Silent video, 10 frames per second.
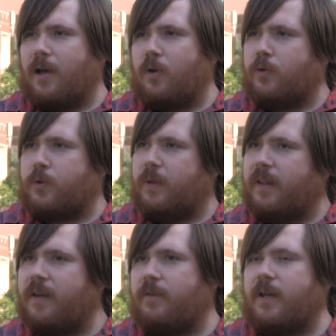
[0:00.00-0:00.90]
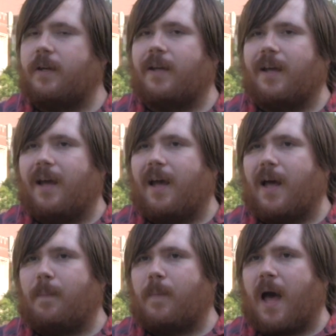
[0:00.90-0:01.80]
culture we live in,
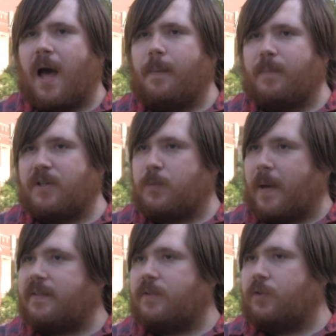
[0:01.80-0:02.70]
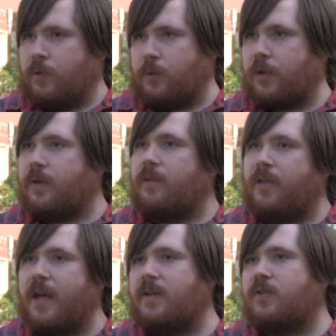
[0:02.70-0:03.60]
I'm expected to do certain
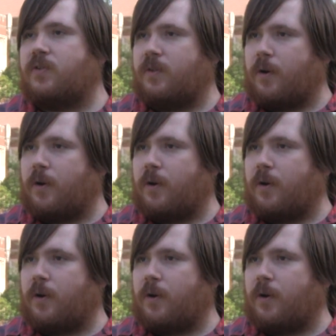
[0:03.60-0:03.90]
things.